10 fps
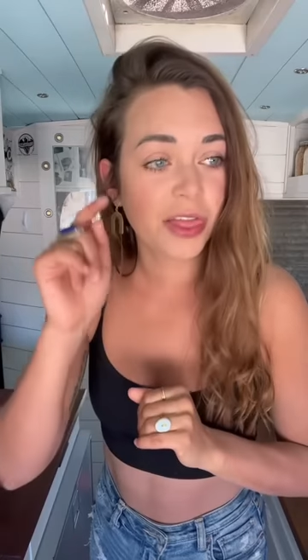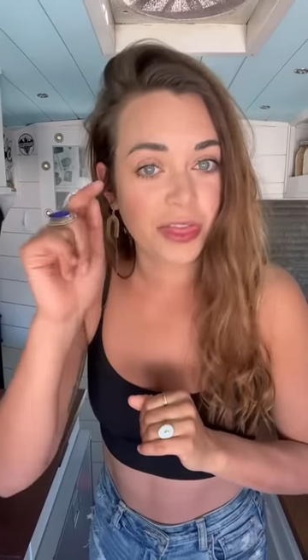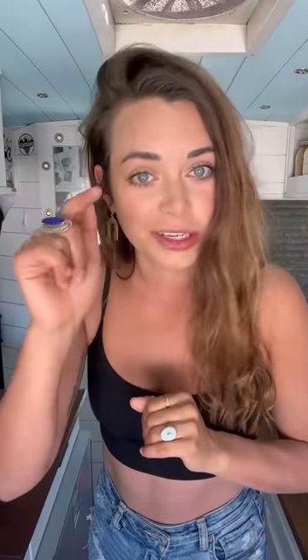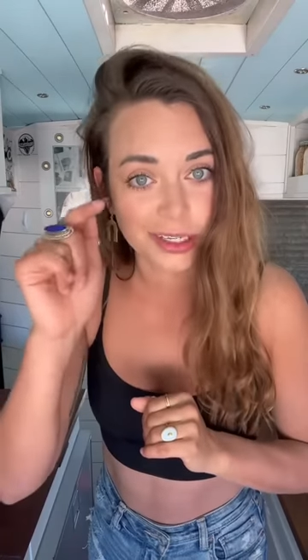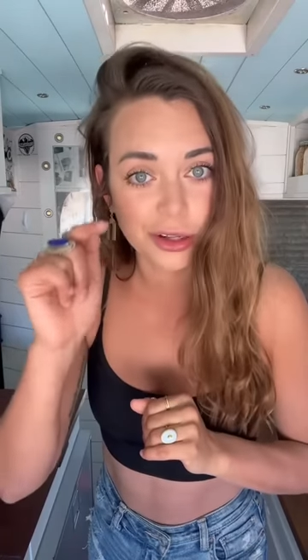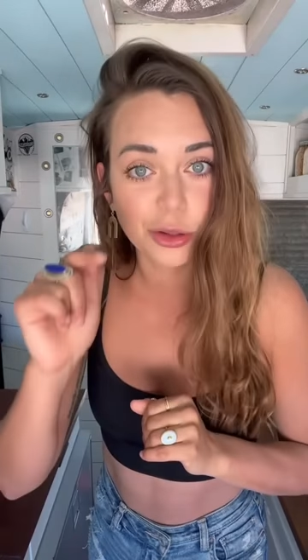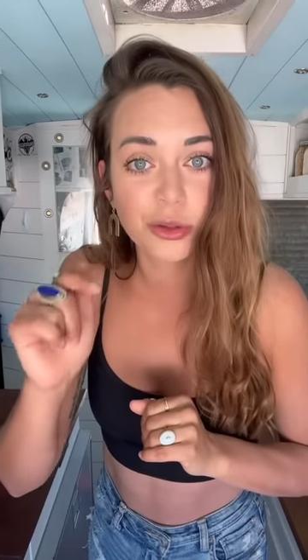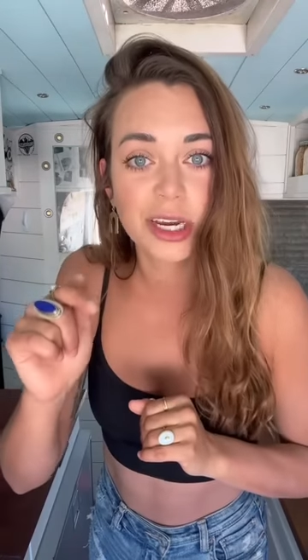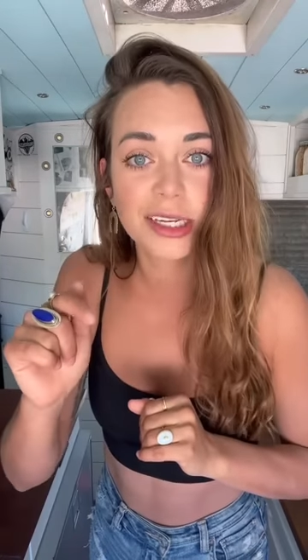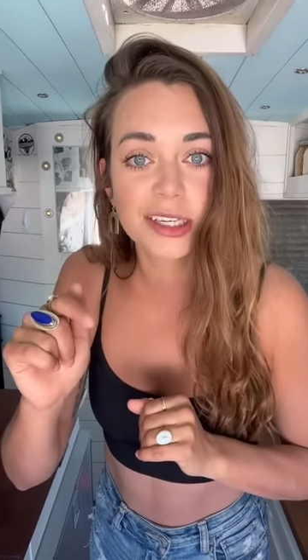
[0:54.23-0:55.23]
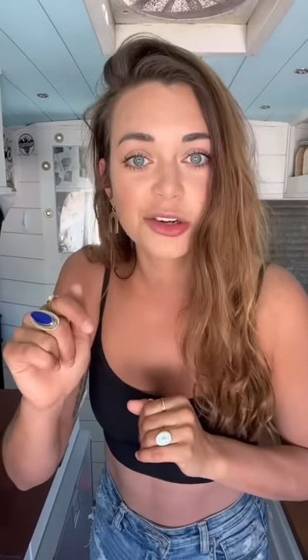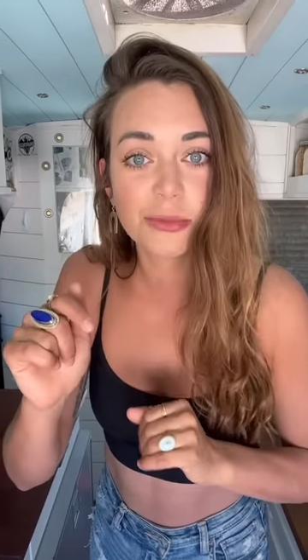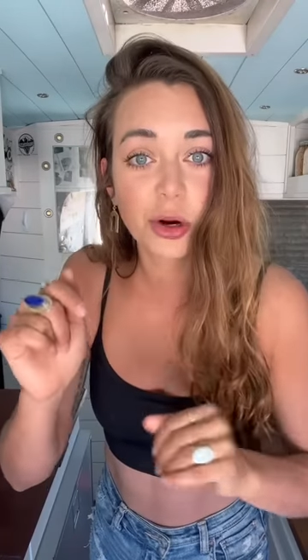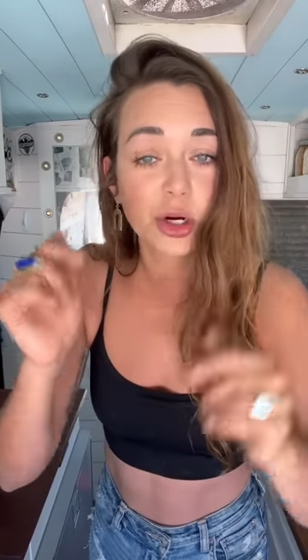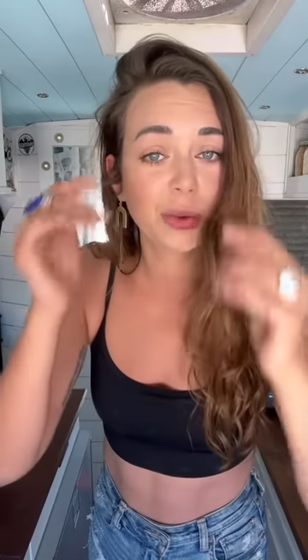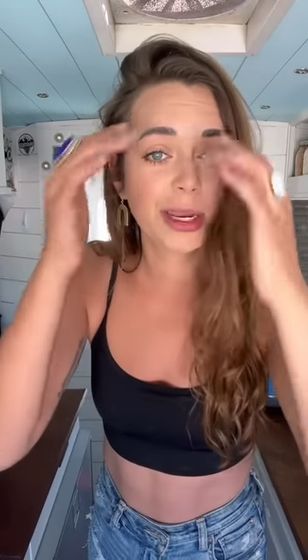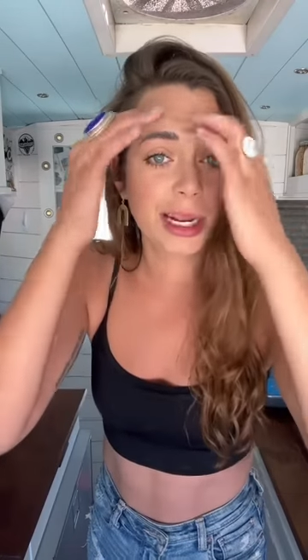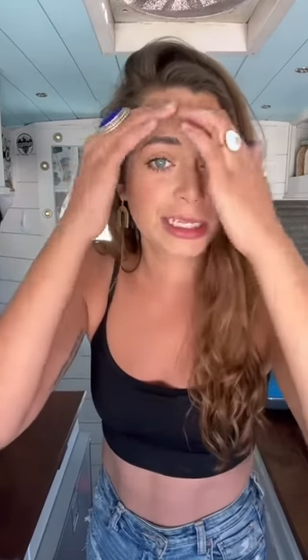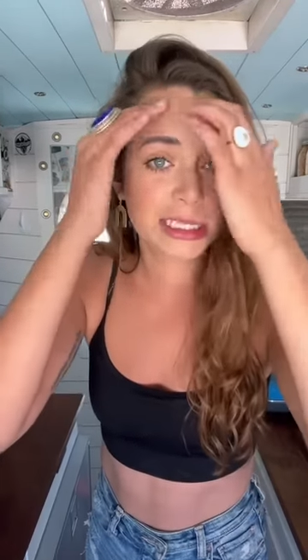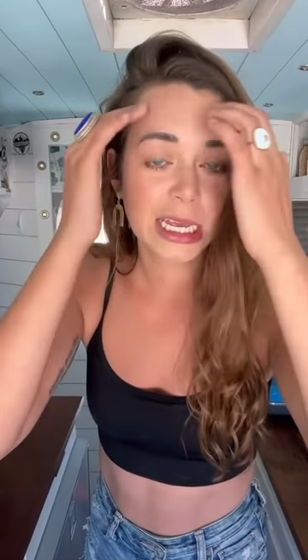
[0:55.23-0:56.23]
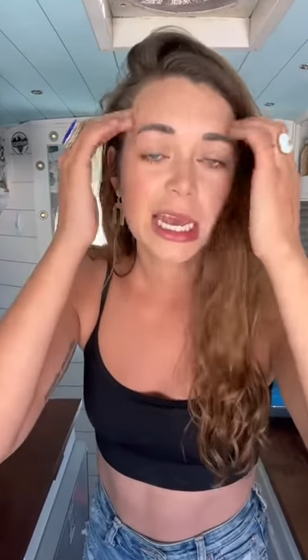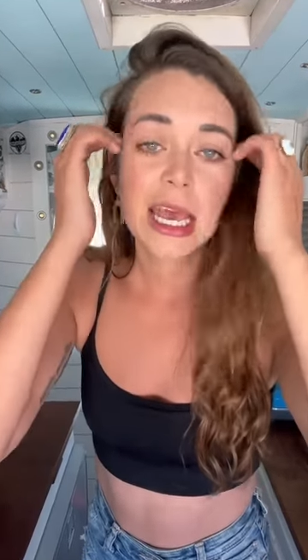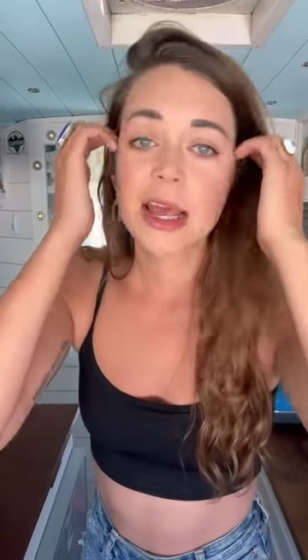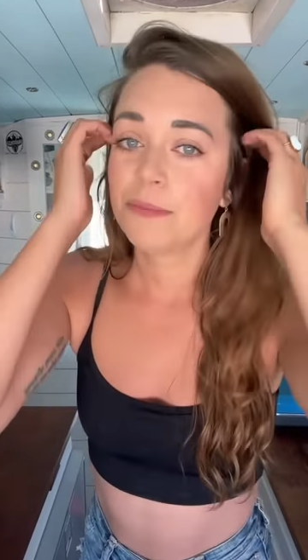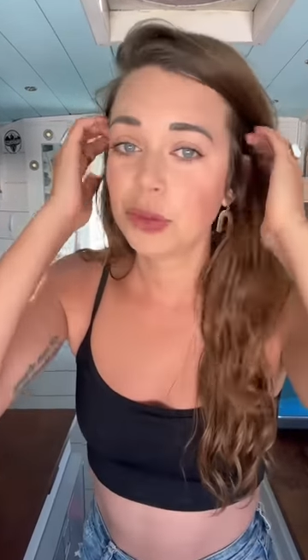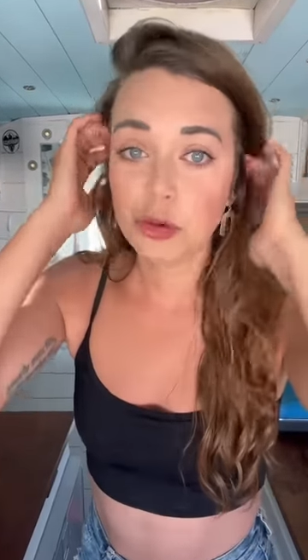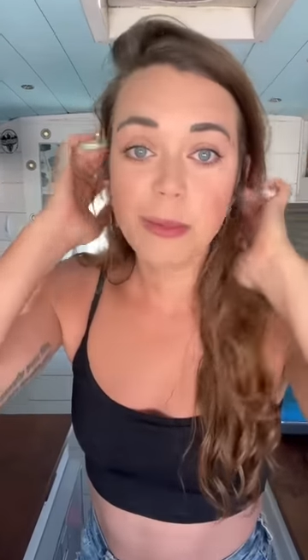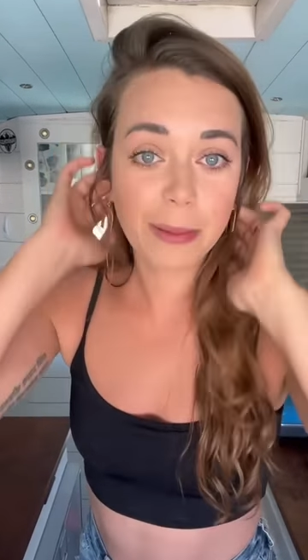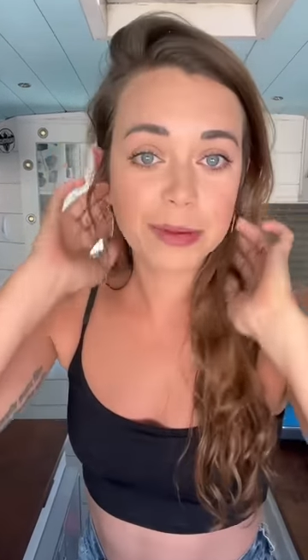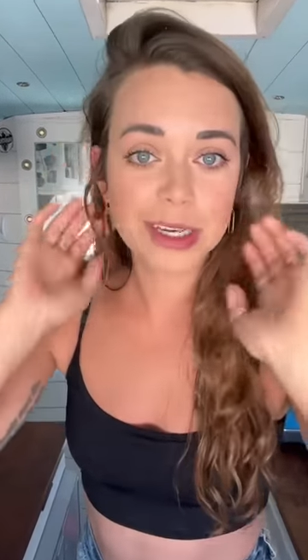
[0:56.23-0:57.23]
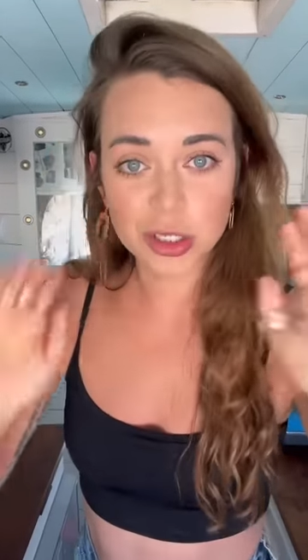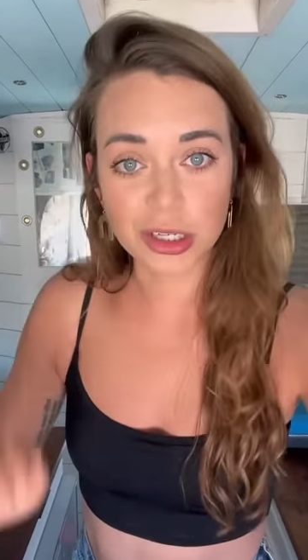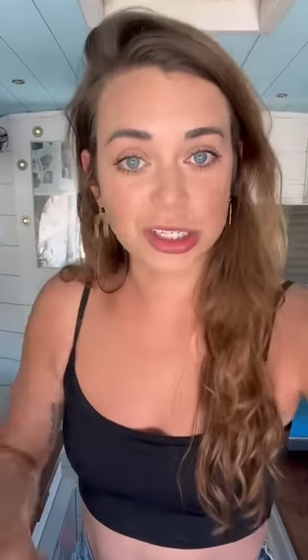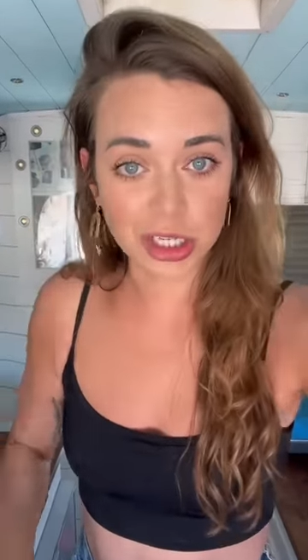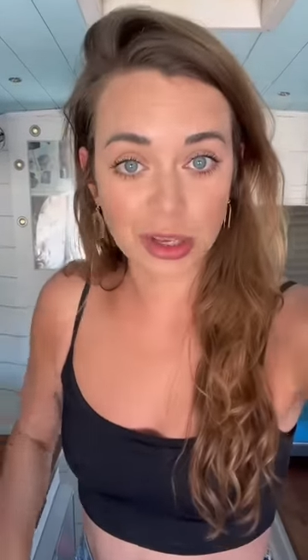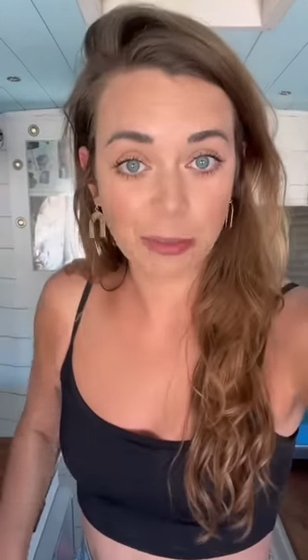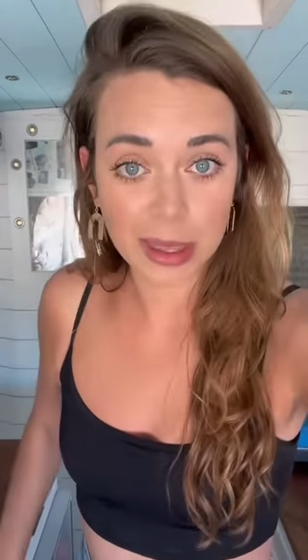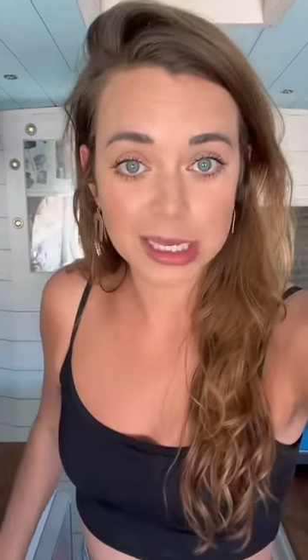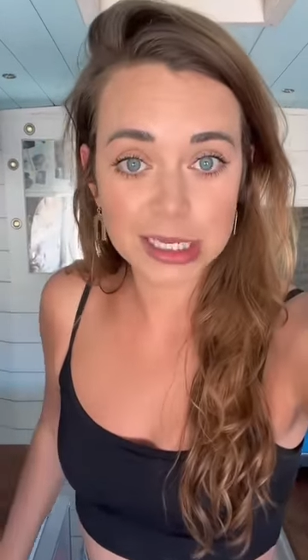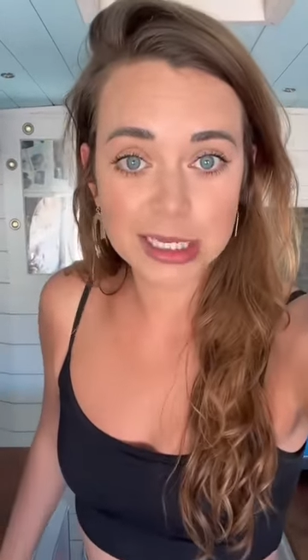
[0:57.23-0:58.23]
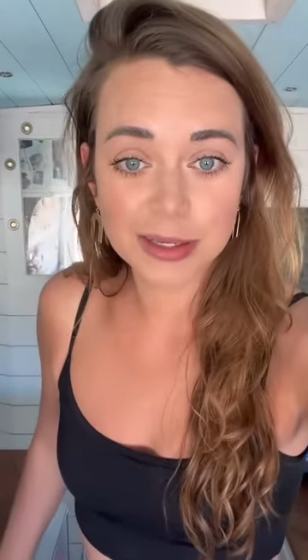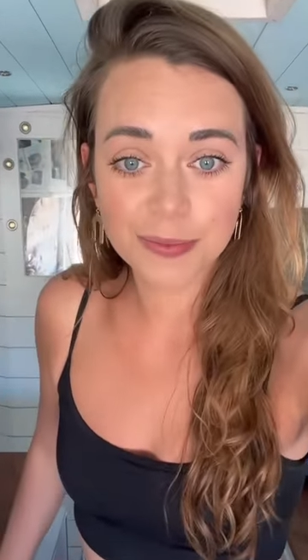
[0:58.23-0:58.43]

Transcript: This includes ice in your margaritas. You may potentially shit your pants.